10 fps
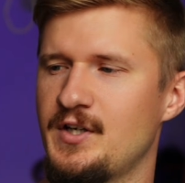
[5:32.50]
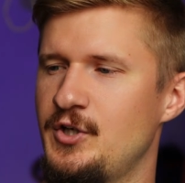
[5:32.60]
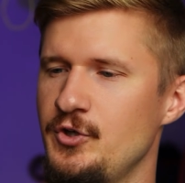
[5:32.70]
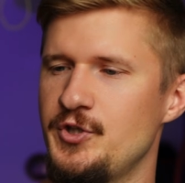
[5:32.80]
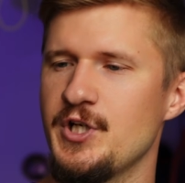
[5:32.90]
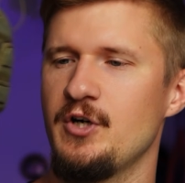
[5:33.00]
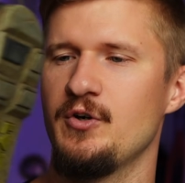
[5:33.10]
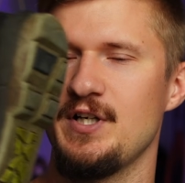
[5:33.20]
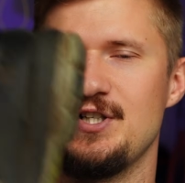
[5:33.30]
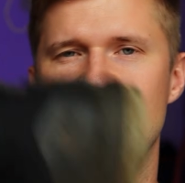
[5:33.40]

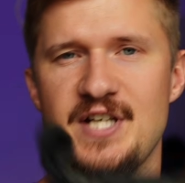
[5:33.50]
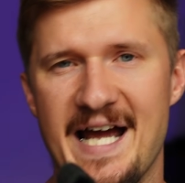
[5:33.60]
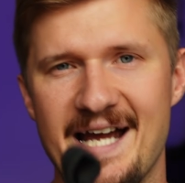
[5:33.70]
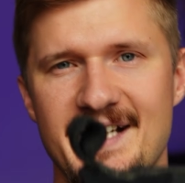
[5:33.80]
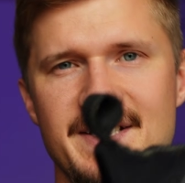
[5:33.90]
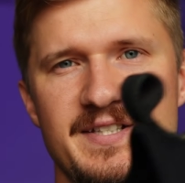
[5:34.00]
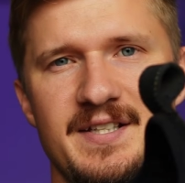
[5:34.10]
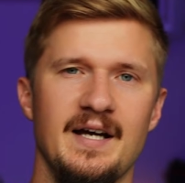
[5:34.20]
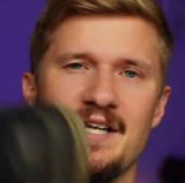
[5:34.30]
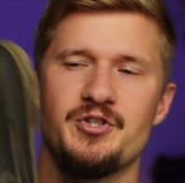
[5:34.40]
Kujo
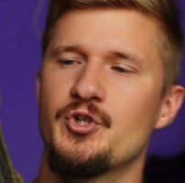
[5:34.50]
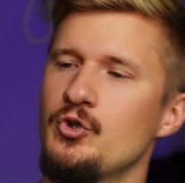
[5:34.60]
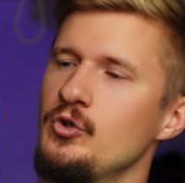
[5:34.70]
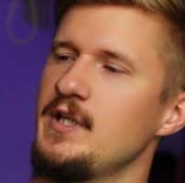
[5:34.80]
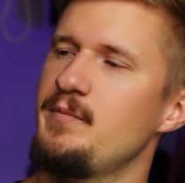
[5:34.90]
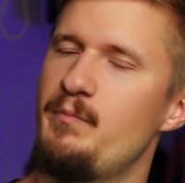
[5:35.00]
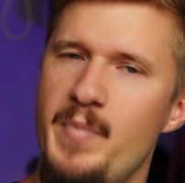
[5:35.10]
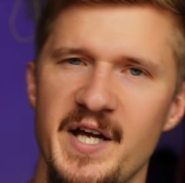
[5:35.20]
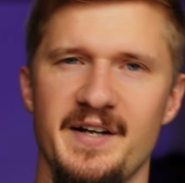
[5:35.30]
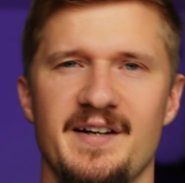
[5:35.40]
Jax, it has truly
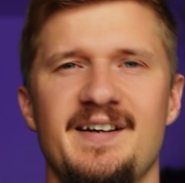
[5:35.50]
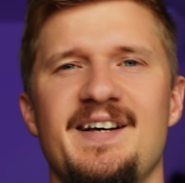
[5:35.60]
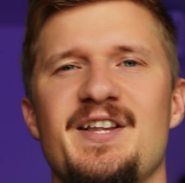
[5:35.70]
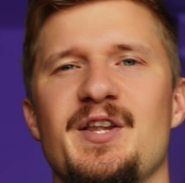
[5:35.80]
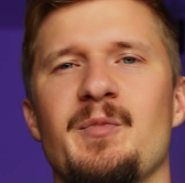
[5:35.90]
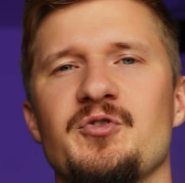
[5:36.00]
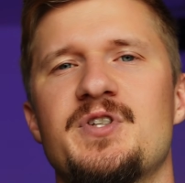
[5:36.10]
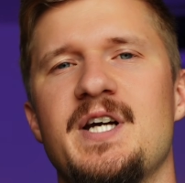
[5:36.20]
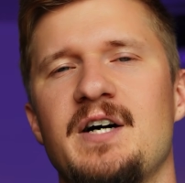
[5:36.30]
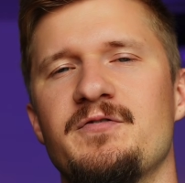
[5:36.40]
been the
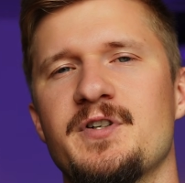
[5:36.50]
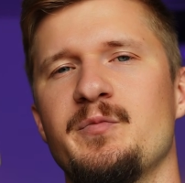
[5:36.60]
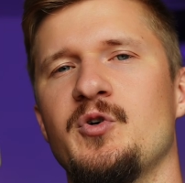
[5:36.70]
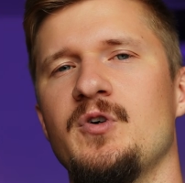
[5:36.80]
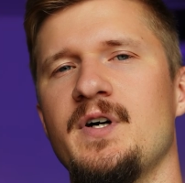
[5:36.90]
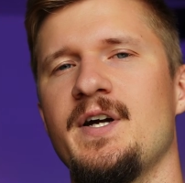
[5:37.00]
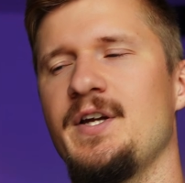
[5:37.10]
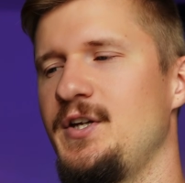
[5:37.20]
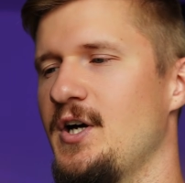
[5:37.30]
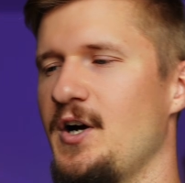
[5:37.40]
most comfortable
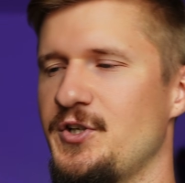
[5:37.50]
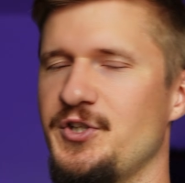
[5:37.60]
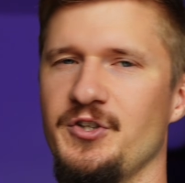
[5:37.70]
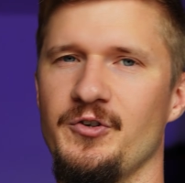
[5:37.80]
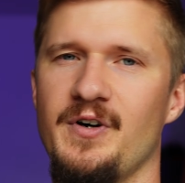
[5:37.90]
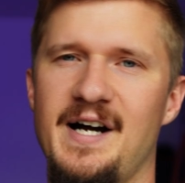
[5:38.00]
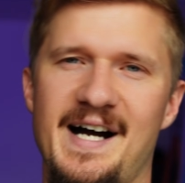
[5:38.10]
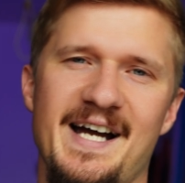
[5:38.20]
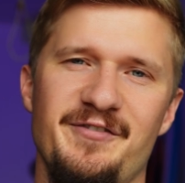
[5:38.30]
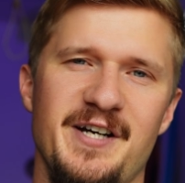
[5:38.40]
yard shoe
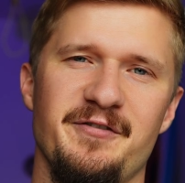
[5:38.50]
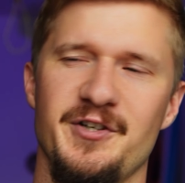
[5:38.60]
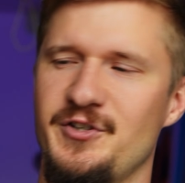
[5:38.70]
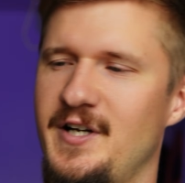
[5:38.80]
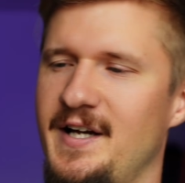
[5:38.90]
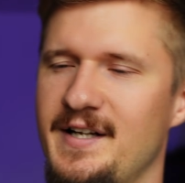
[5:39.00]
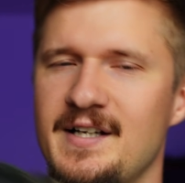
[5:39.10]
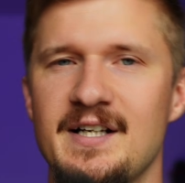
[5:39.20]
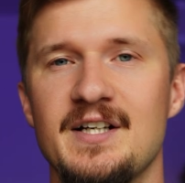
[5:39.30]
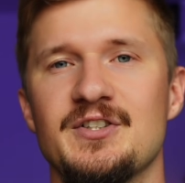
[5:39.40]
I have ever tried.
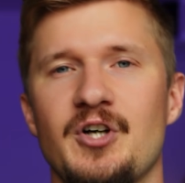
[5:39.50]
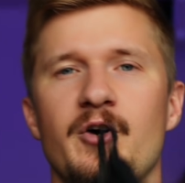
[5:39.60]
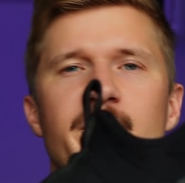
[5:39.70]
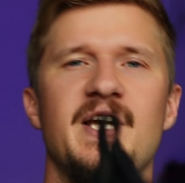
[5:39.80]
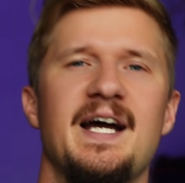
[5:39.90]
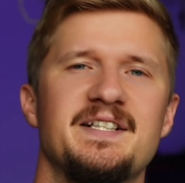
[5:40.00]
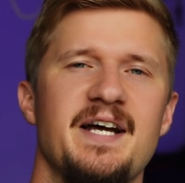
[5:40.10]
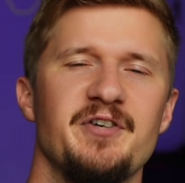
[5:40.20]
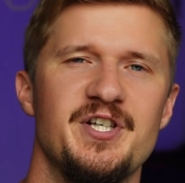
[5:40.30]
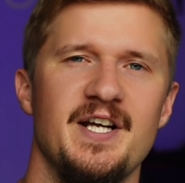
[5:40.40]
So I hope you guys
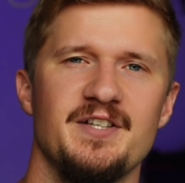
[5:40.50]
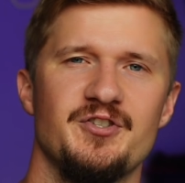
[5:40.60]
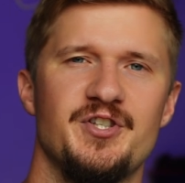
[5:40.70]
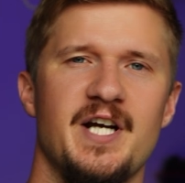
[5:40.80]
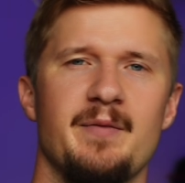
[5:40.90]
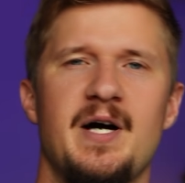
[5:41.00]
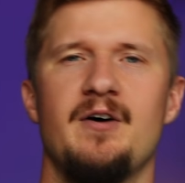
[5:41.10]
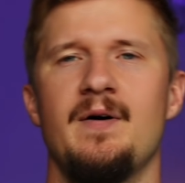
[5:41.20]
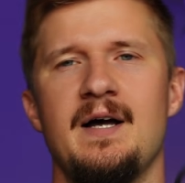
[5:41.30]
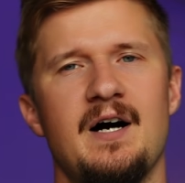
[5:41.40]
have a chance to check them
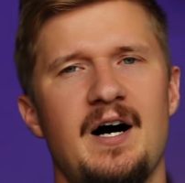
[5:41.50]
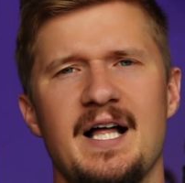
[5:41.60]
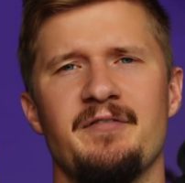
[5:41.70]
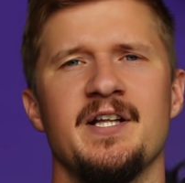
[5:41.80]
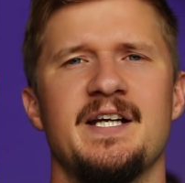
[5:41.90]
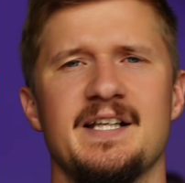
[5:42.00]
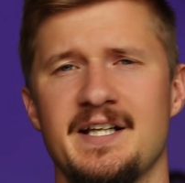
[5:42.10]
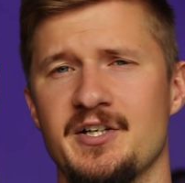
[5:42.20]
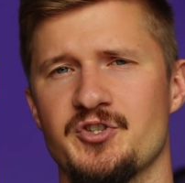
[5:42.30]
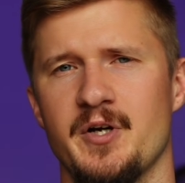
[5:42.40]
out. I'll have a link in
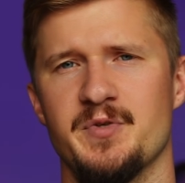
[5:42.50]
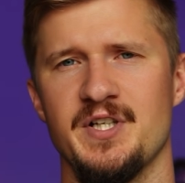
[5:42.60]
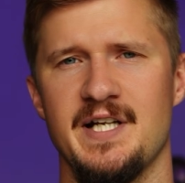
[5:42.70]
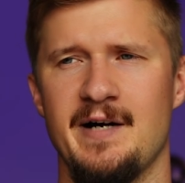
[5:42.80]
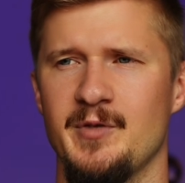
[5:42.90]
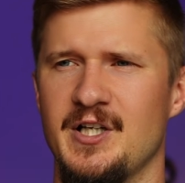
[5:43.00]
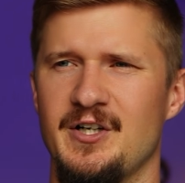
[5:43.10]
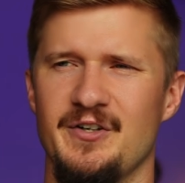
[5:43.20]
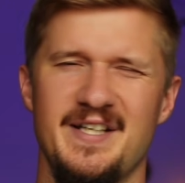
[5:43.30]
the description down below.